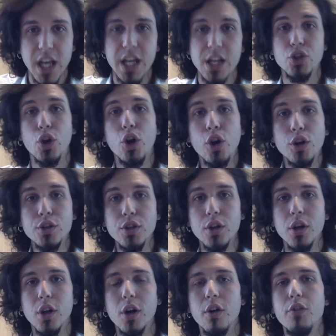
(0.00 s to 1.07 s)
It turned
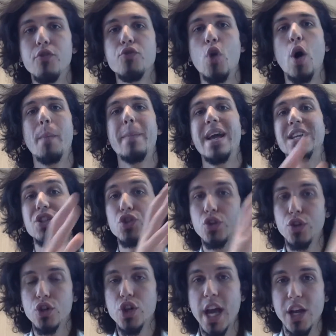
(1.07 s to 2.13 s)
from a
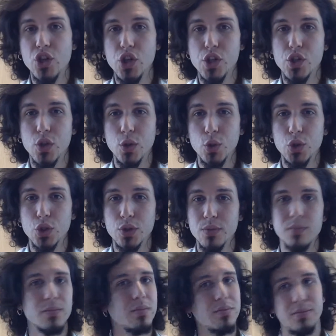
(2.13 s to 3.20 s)
search engine solution,